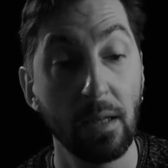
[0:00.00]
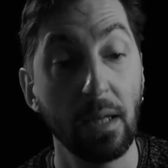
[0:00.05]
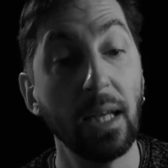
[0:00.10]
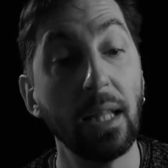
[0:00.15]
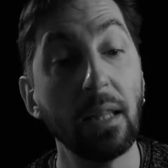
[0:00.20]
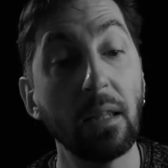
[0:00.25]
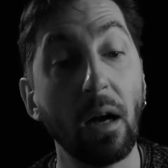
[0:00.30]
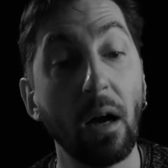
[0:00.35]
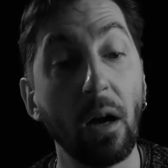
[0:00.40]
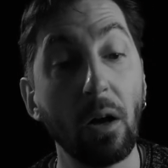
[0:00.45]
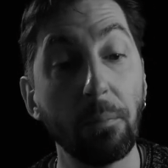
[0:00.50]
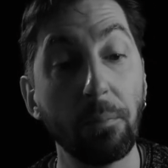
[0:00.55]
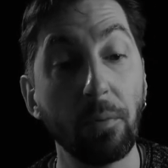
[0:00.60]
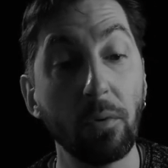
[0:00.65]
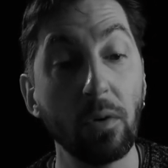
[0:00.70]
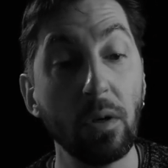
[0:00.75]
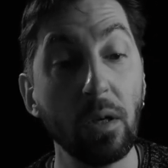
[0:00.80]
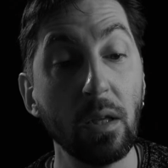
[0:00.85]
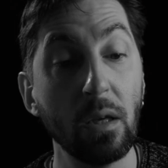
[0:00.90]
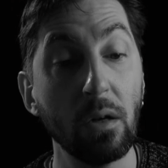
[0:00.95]
and the
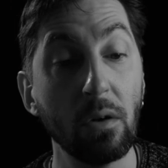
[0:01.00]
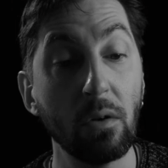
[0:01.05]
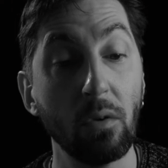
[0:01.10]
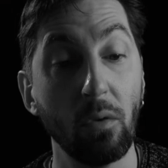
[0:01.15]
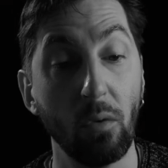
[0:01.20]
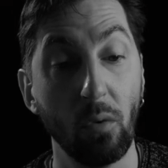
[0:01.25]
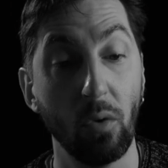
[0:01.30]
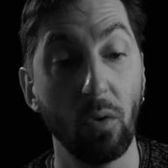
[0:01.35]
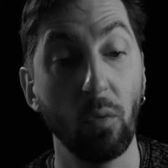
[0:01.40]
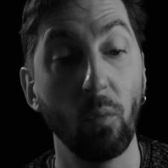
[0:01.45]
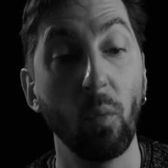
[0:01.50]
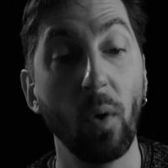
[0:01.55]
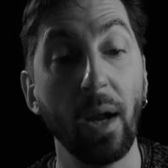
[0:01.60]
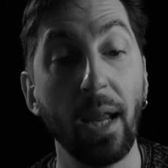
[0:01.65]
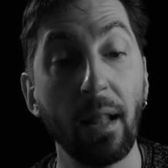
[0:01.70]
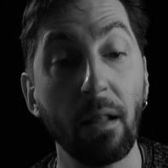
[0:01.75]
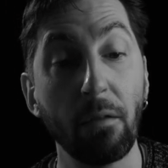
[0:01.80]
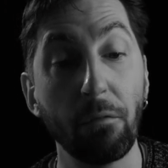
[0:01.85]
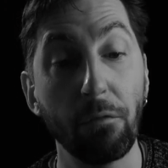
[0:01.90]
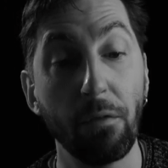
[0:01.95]
harpooner or
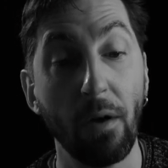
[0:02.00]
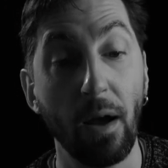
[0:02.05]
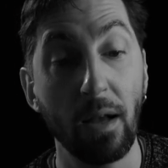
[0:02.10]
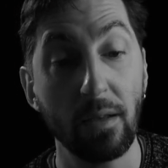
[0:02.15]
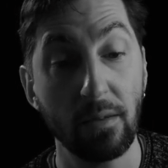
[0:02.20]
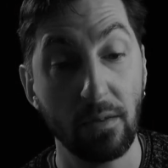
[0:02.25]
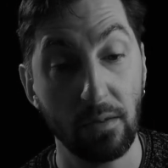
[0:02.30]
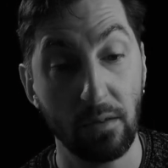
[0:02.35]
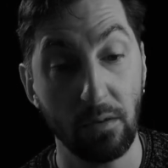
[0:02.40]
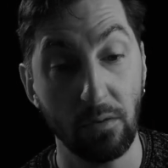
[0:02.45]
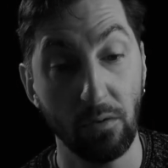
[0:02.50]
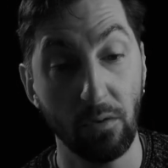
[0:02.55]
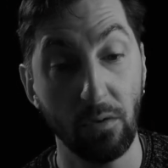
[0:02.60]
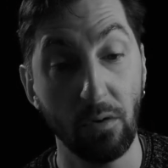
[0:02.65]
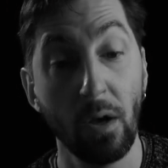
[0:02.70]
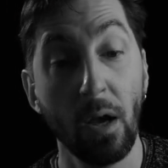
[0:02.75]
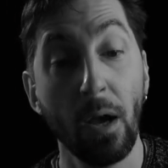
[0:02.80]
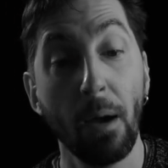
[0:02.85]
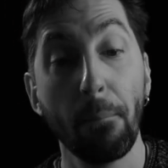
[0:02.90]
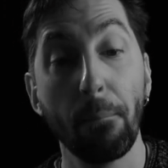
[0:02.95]
whale
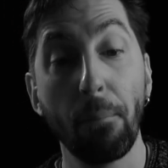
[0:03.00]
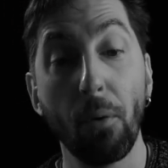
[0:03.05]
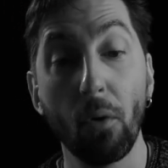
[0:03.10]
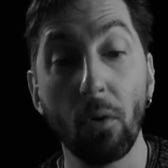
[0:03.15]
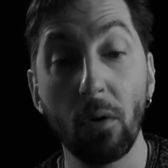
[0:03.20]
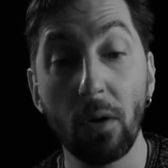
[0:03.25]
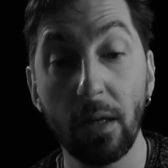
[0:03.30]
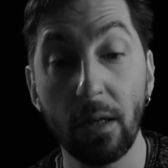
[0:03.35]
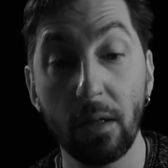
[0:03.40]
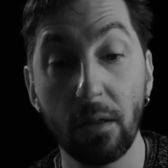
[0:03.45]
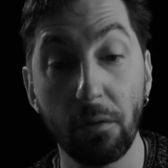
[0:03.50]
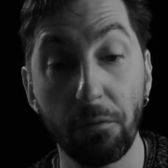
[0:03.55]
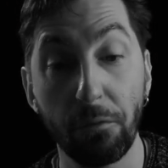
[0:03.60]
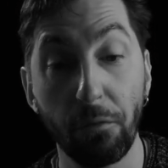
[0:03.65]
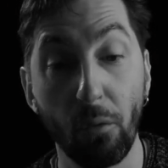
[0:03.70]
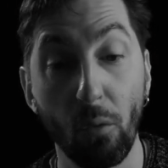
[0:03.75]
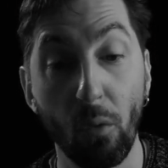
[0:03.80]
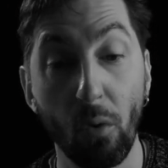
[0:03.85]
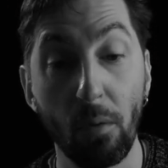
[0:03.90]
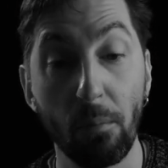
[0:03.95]
fastener pulling the
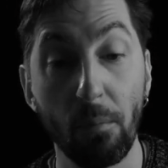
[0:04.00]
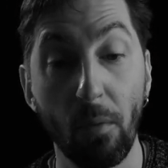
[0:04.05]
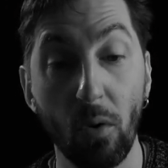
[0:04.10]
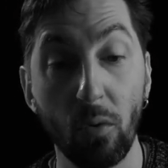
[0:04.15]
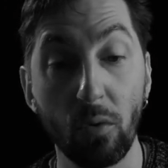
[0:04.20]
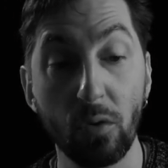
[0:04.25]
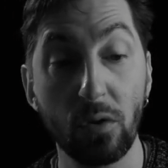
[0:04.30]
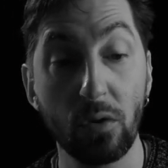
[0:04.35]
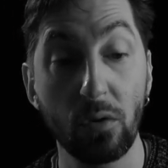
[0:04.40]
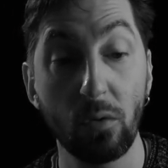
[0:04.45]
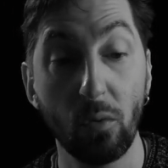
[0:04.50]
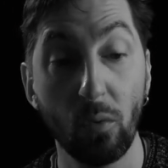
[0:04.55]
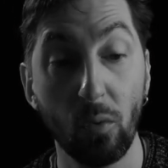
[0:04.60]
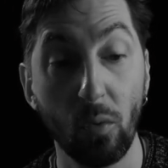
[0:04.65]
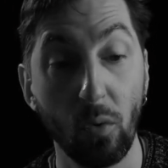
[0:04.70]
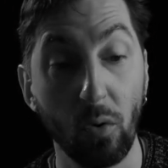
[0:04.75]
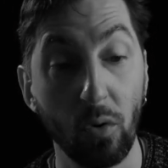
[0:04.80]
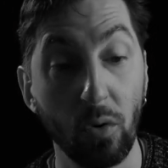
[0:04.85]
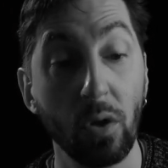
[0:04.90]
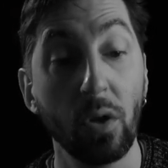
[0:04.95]
foremost
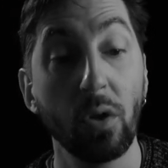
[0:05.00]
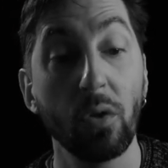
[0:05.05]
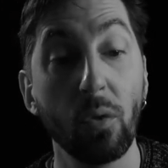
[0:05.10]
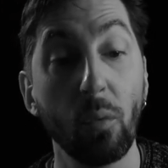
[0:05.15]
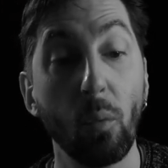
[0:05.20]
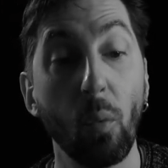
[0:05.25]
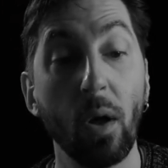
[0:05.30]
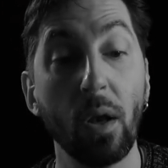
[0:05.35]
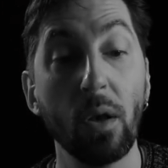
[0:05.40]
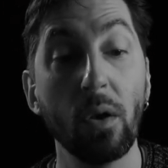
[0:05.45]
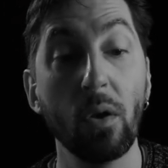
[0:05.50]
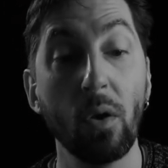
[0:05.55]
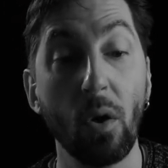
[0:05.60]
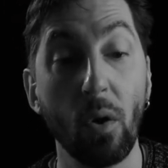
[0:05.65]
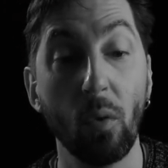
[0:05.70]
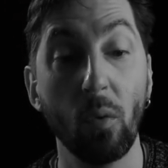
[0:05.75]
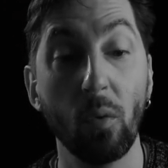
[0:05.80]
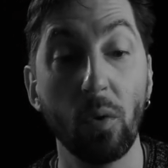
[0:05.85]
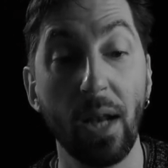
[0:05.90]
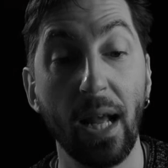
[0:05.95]
oar, the one
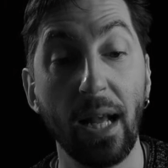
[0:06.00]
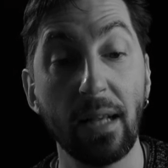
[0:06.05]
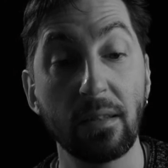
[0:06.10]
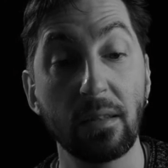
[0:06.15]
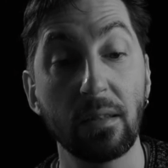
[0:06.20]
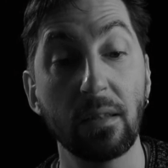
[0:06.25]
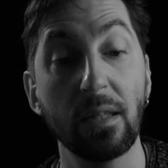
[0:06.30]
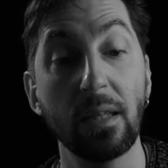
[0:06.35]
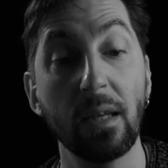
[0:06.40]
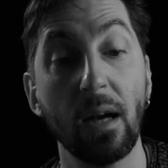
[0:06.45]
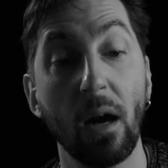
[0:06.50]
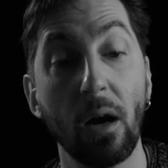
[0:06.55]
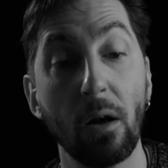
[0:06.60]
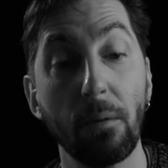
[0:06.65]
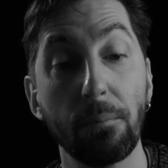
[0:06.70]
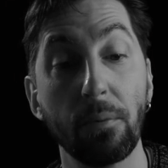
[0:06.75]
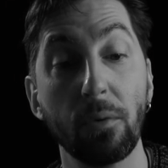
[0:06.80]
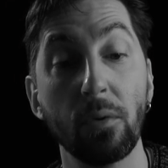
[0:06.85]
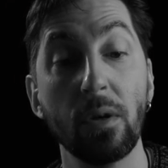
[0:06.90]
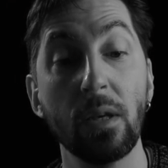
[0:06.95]
known as the
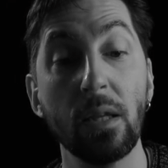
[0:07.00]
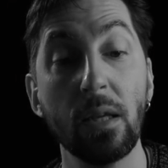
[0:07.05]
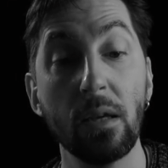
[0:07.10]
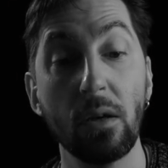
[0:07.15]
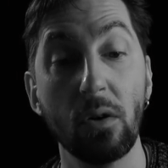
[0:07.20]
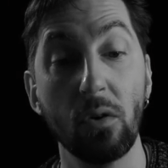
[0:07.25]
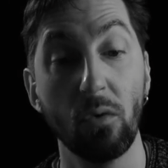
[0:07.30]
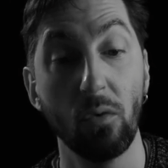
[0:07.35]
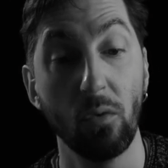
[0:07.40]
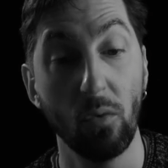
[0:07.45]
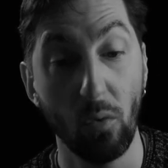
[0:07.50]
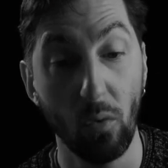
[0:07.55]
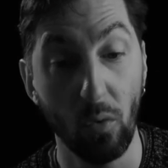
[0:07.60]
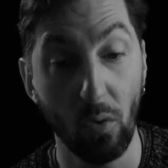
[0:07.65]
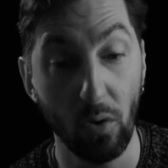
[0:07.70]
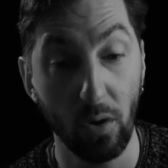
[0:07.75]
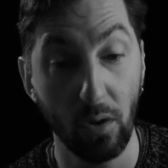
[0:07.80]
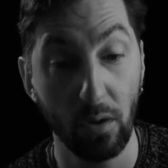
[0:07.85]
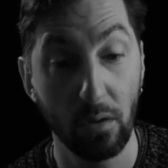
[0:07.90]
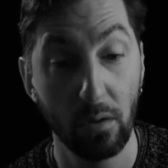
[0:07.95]
harpooner
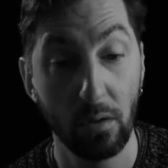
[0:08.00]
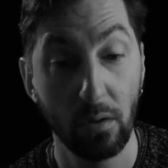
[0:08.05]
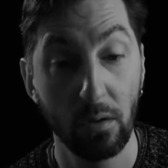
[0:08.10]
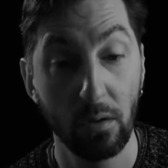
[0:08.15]
oar.